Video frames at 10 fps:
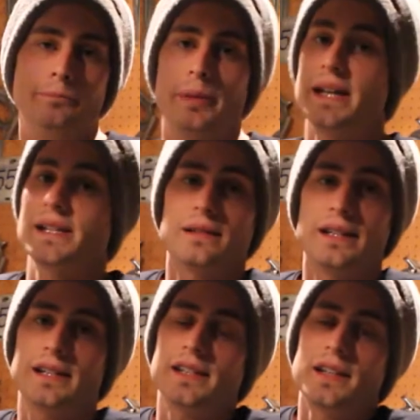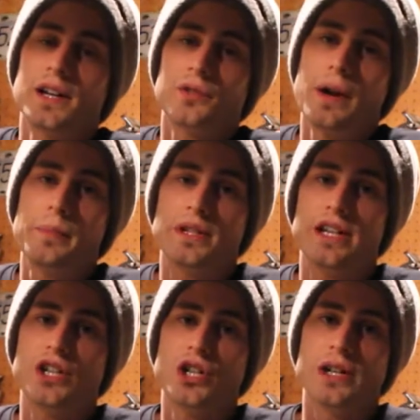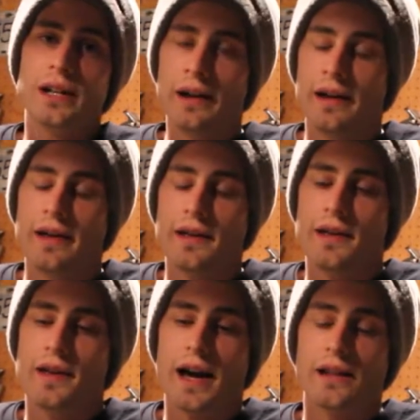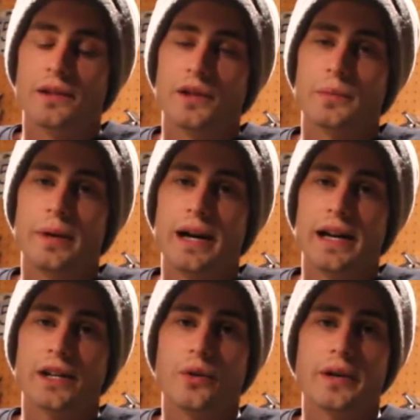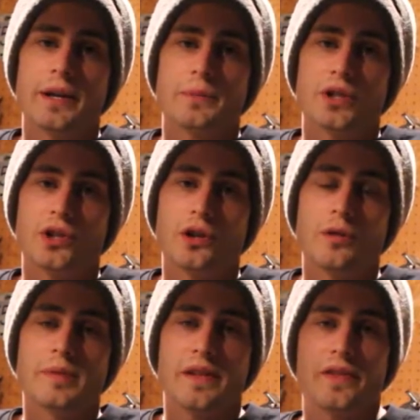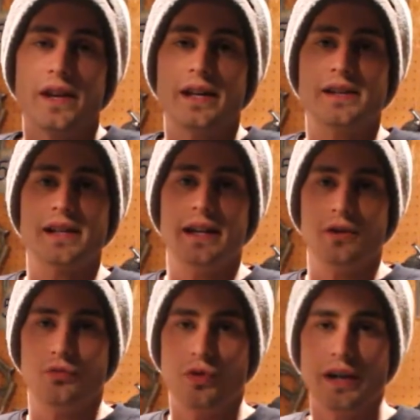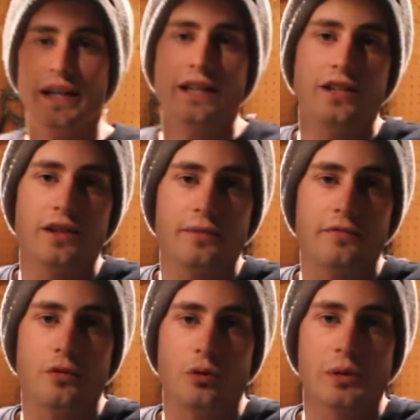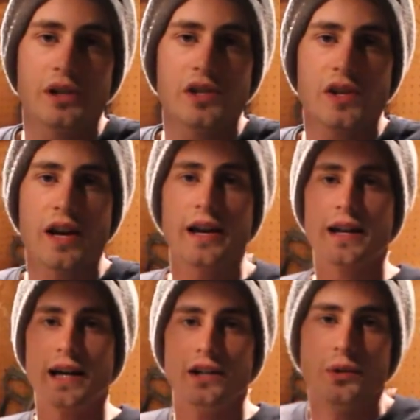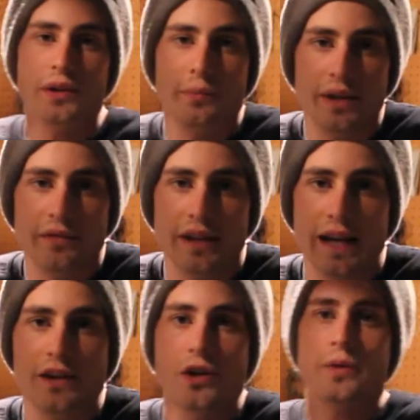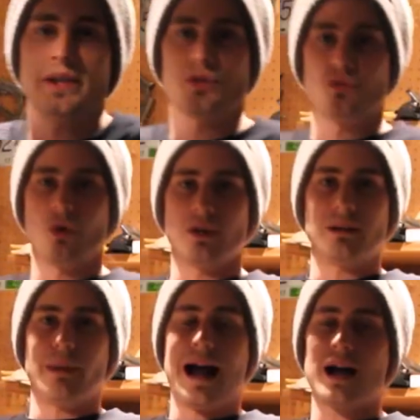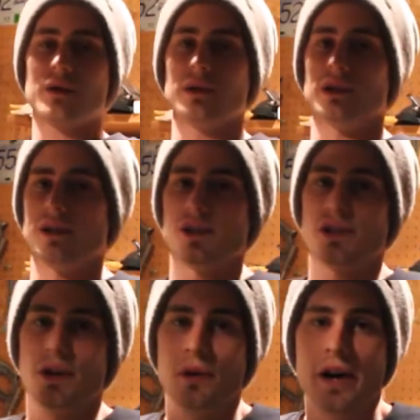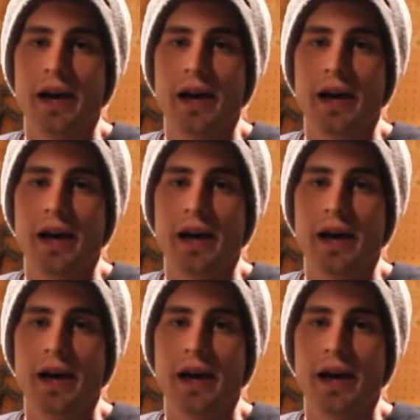Basically it's a ton of repetition. I learned by going up to curbs and things and running into them forwards, kind of doing a bit of an endo and then rolling backwards. So